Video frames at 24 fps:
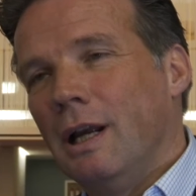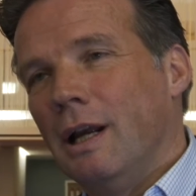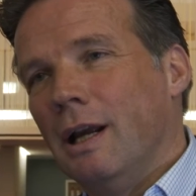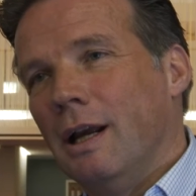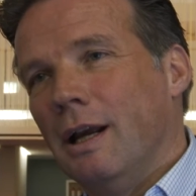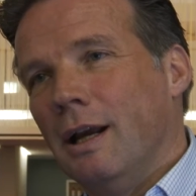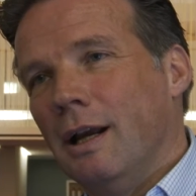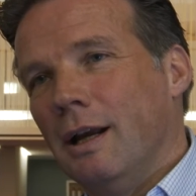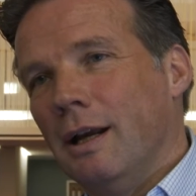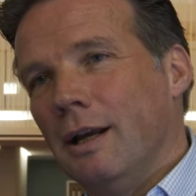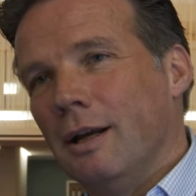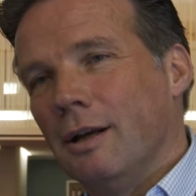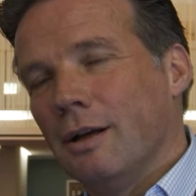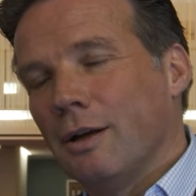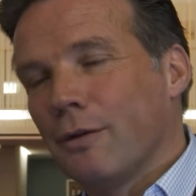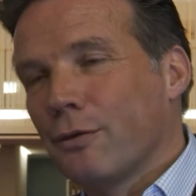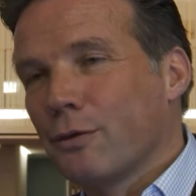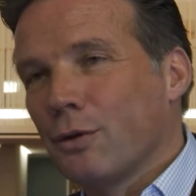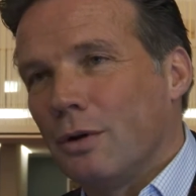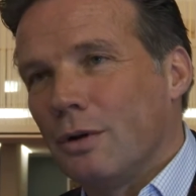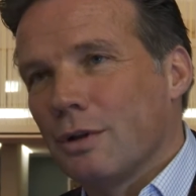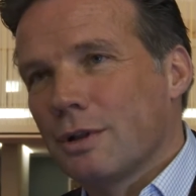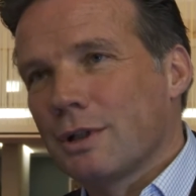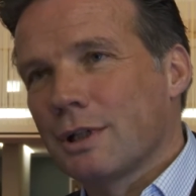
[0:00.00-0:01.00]
Of
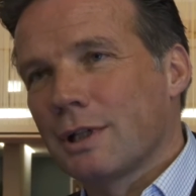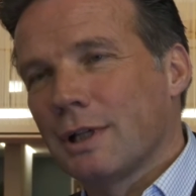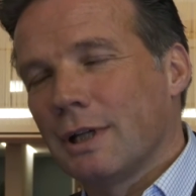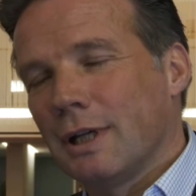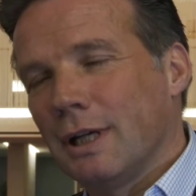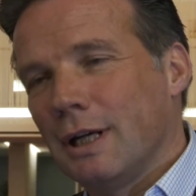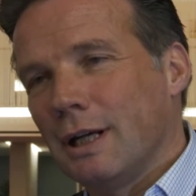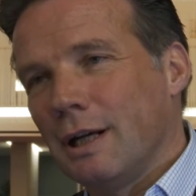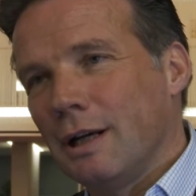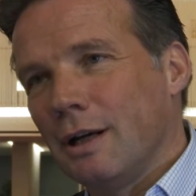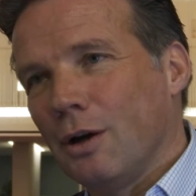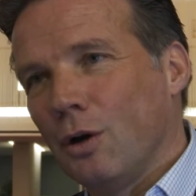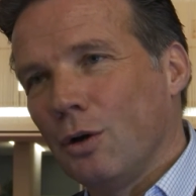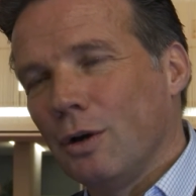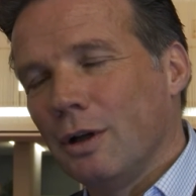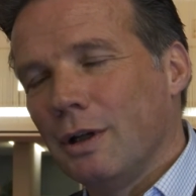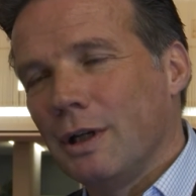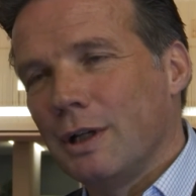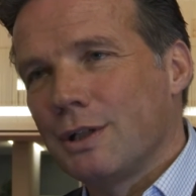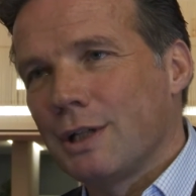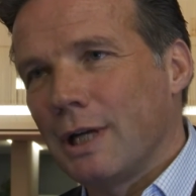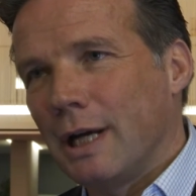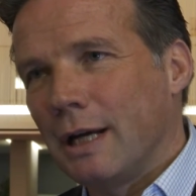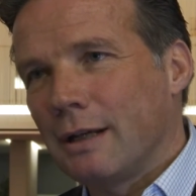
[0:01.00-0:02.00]
course,
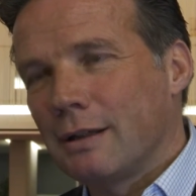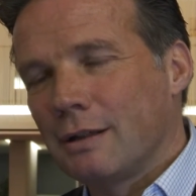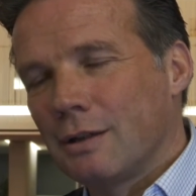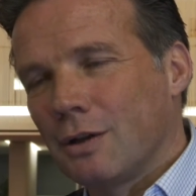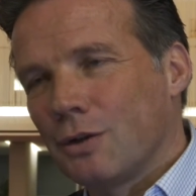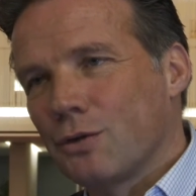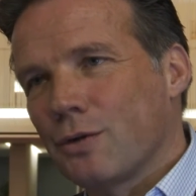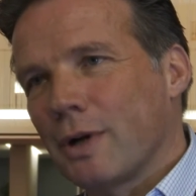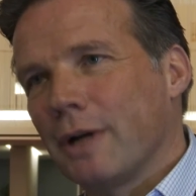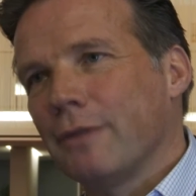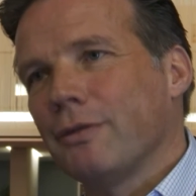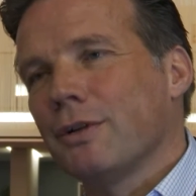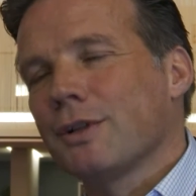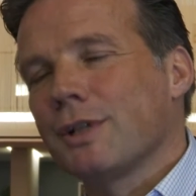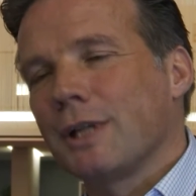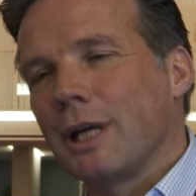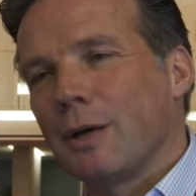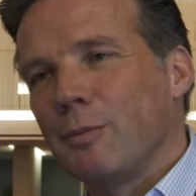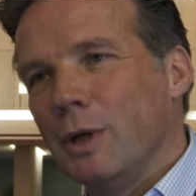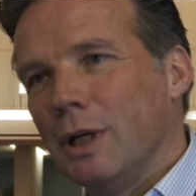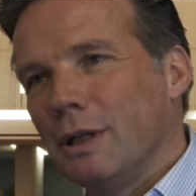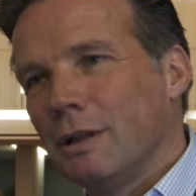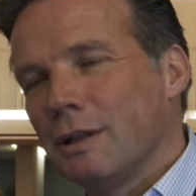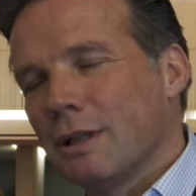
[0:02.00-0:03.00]
Holiday Check, the travel
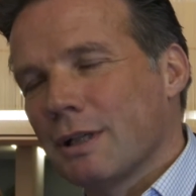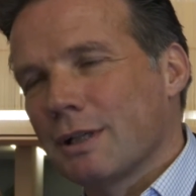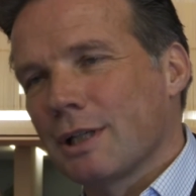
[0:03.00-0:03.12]
segment,